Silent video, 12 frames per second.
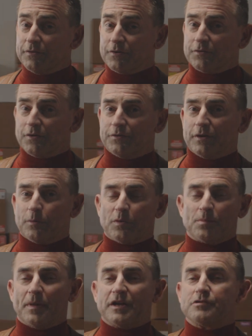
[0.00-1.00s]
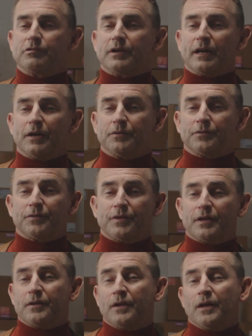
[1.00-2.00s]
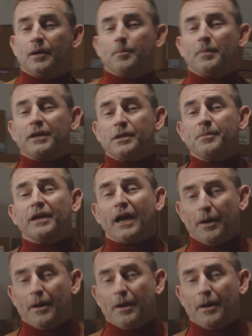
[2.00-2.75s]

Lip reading: associated with major accounts, then make them account